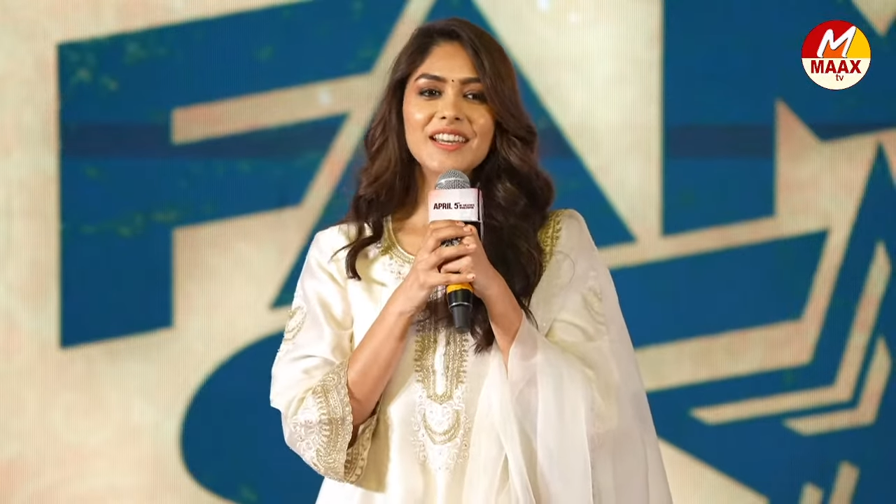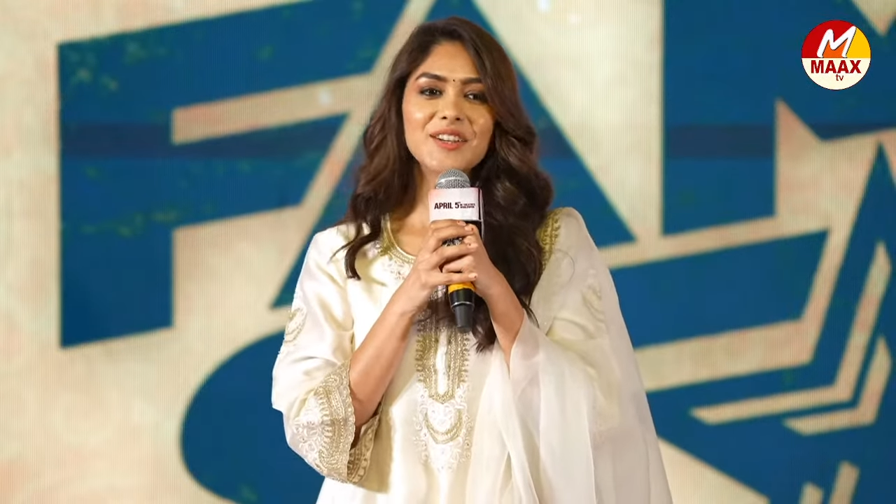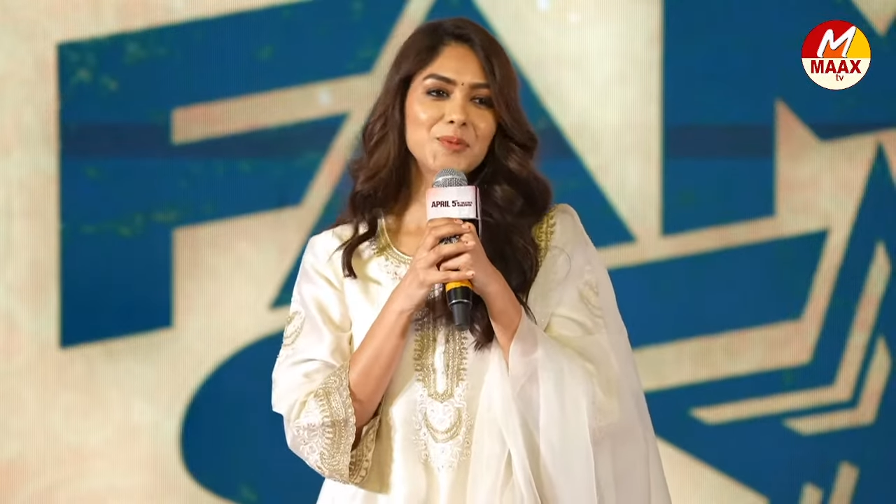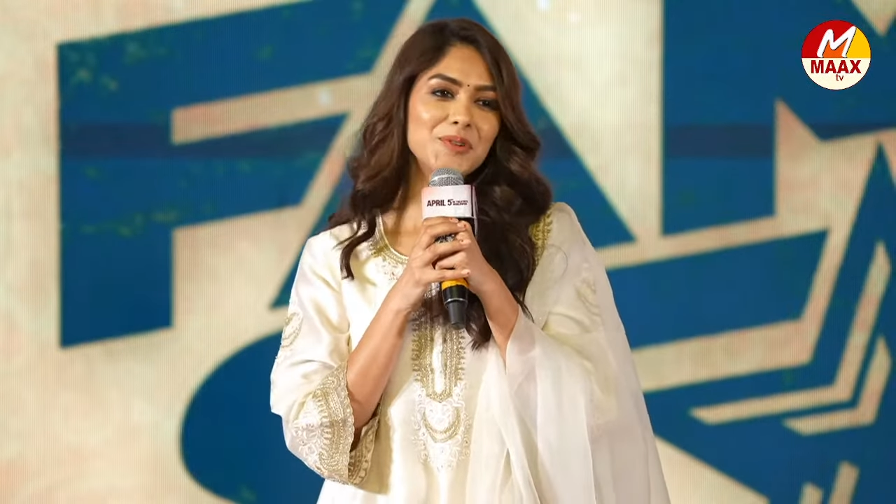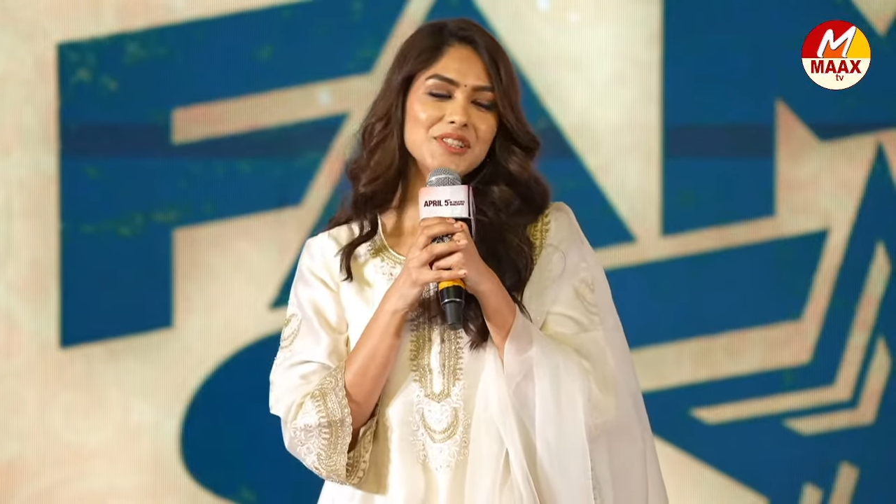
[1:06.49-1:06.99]

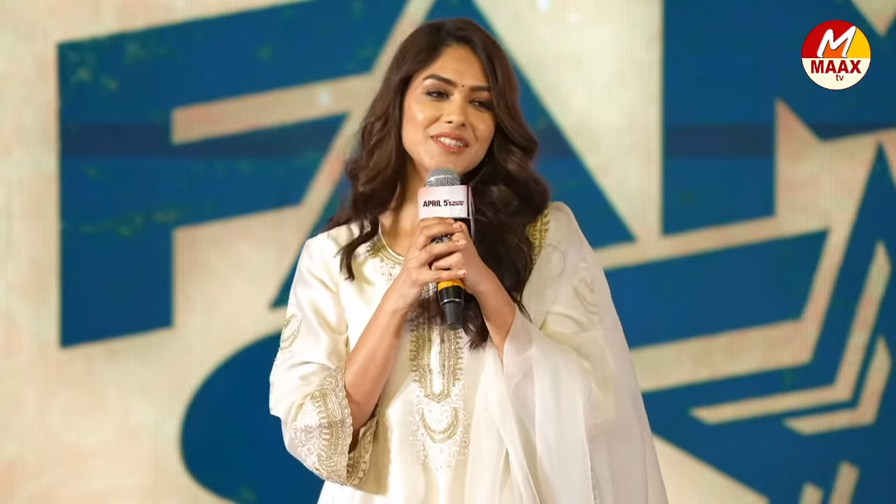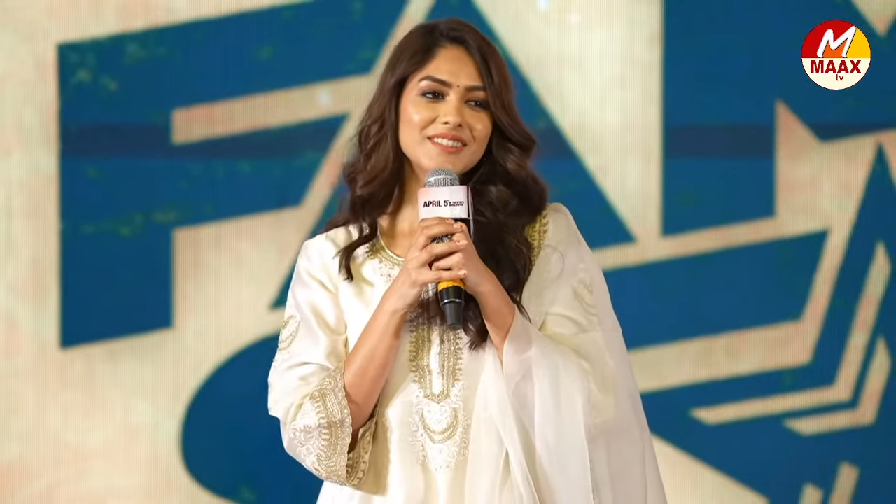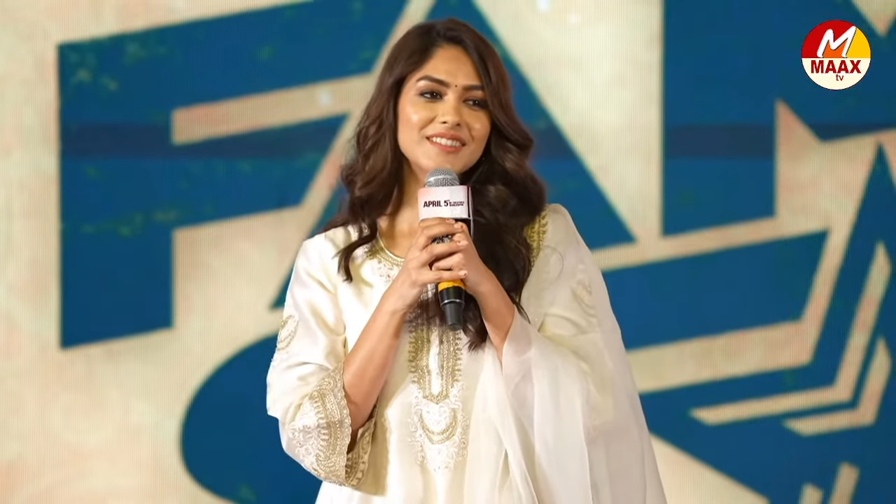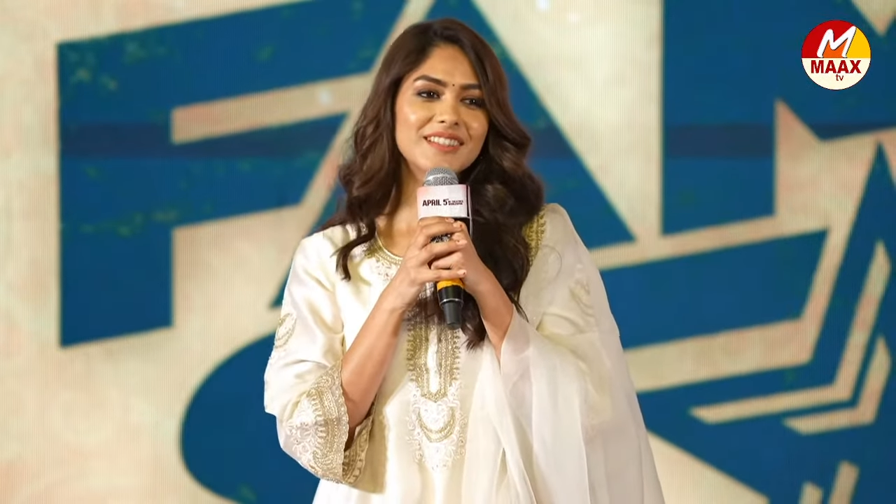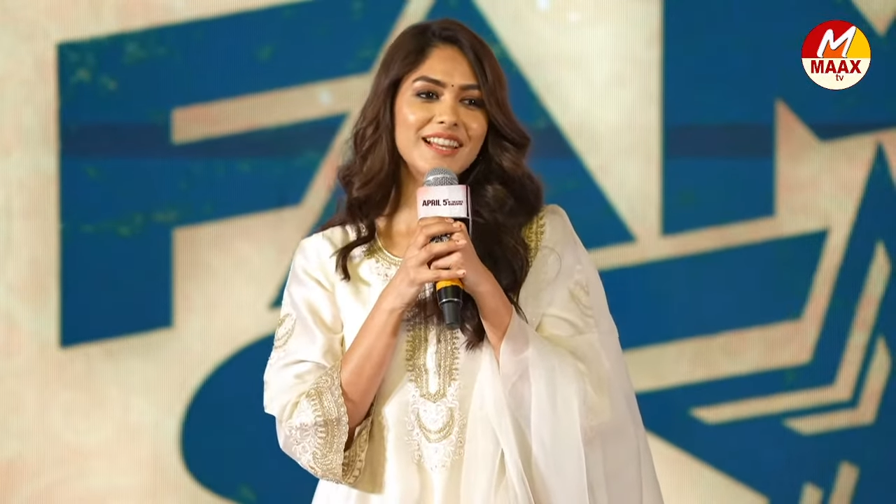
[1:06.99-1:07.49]
It
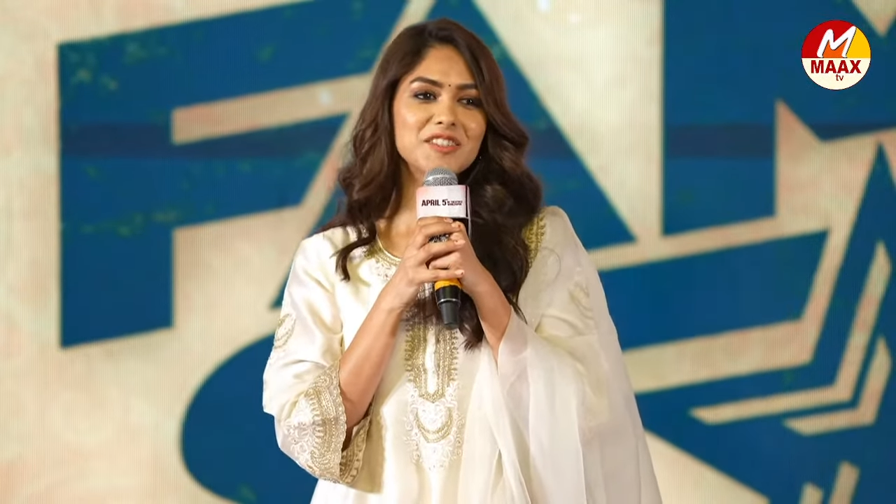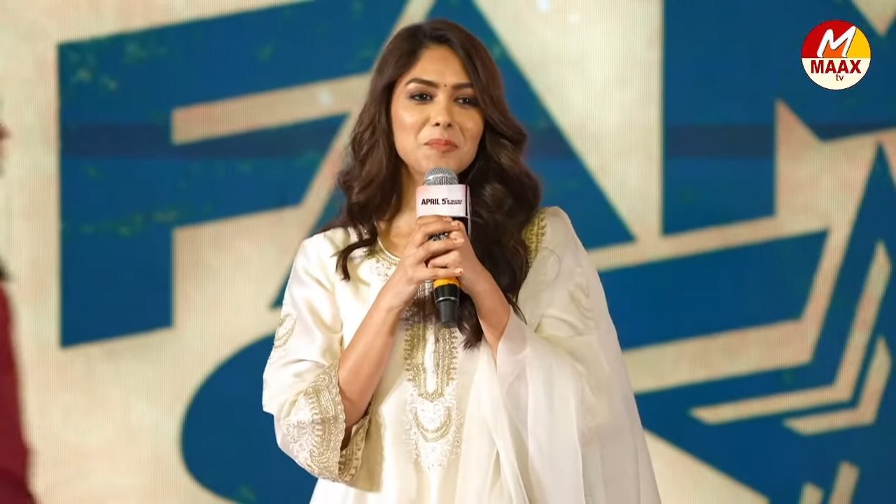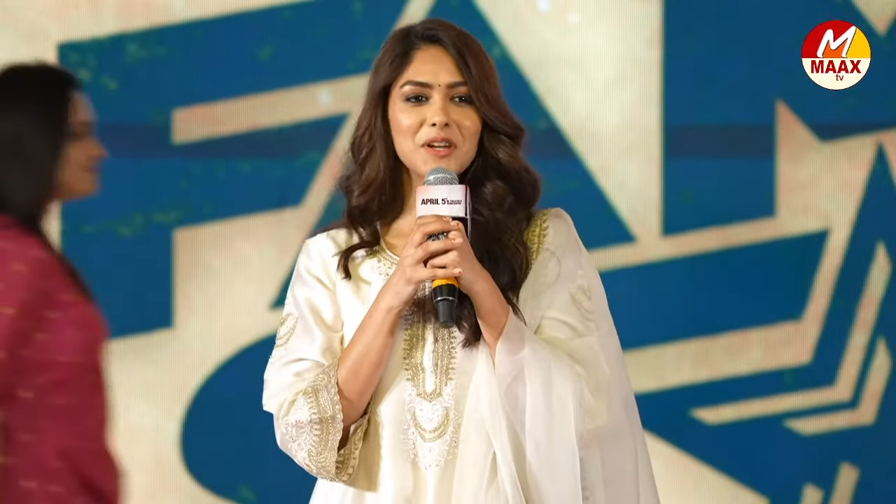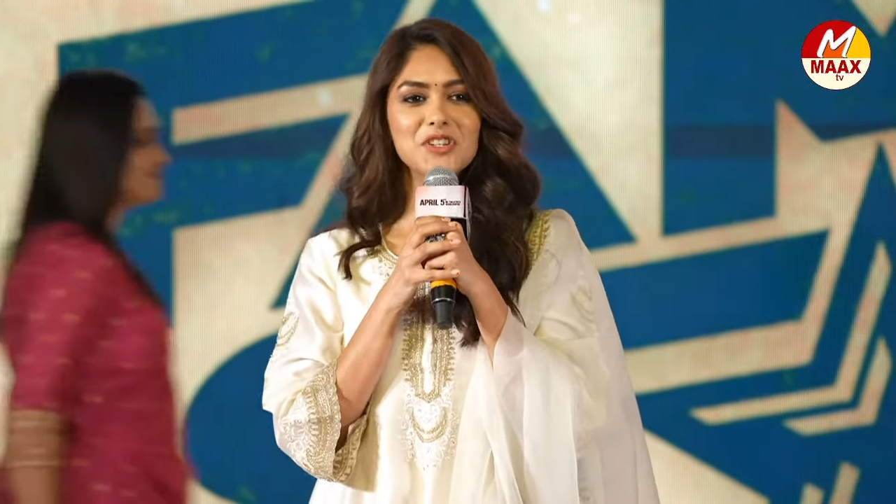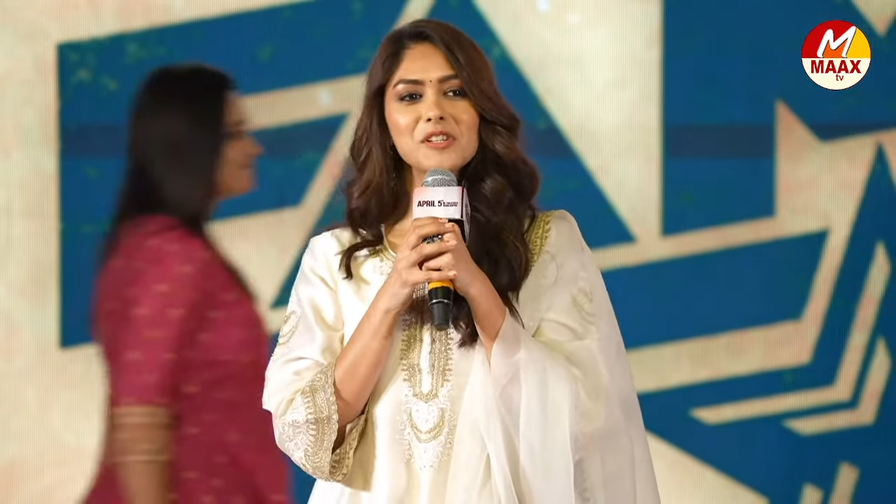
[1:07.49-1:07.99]
was that
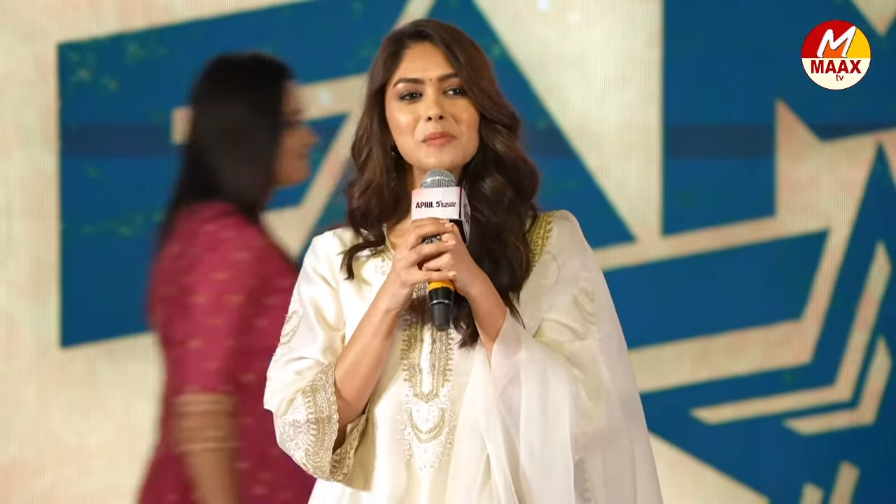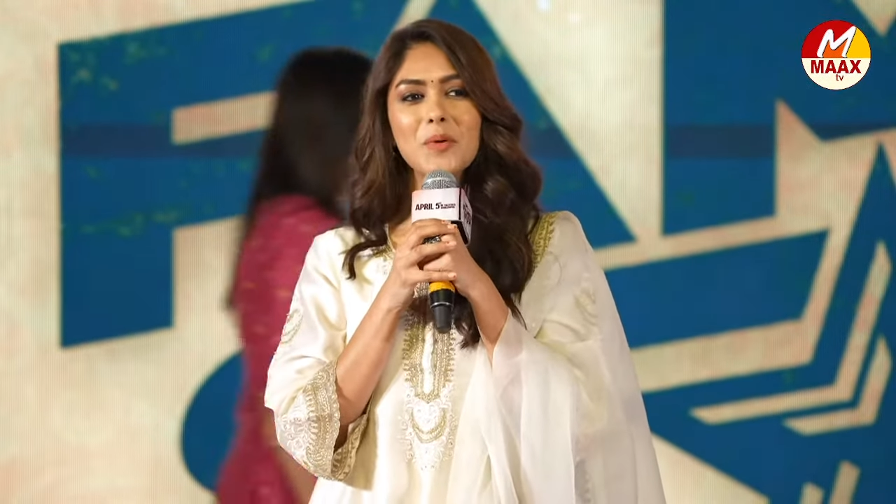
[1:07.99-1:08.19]
special